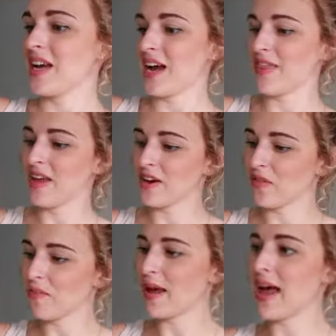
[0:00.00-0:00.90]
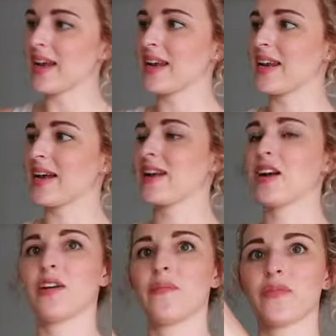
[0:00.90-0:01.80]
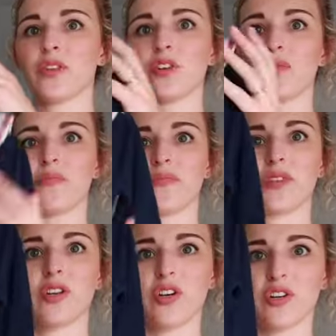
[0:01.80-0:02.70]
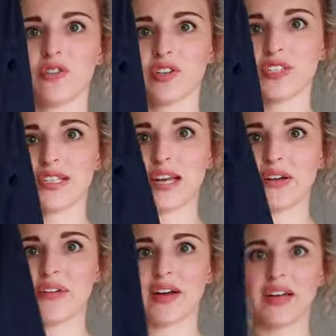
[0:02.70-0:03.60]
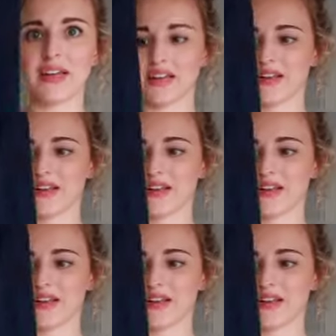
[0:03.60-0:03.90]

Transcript: And then on the back, it like crosses over.